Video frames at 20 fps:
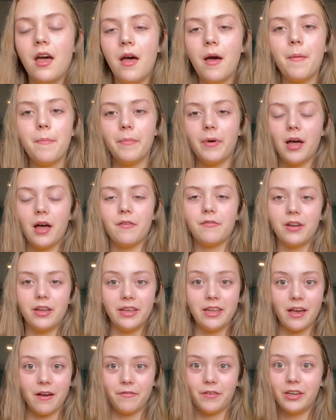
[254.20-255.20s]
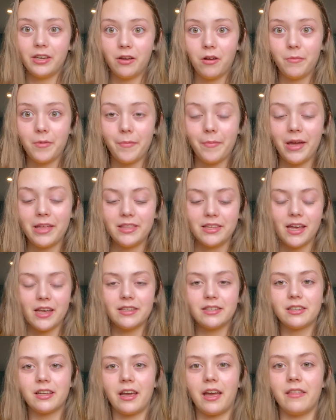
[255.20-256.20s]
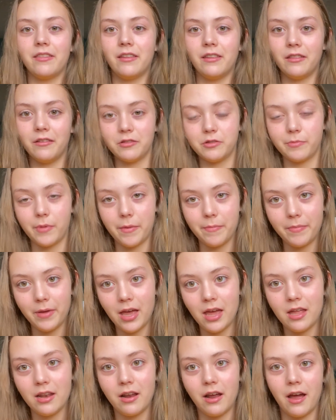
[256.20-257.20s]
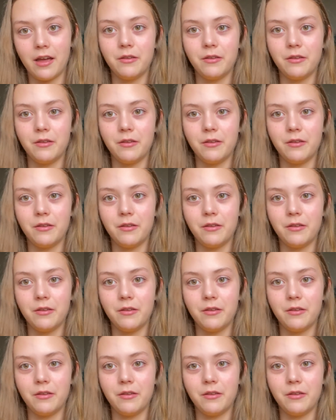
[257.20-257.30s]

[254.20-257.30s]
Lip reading: But right now I'm at my desk, and then there's my bed.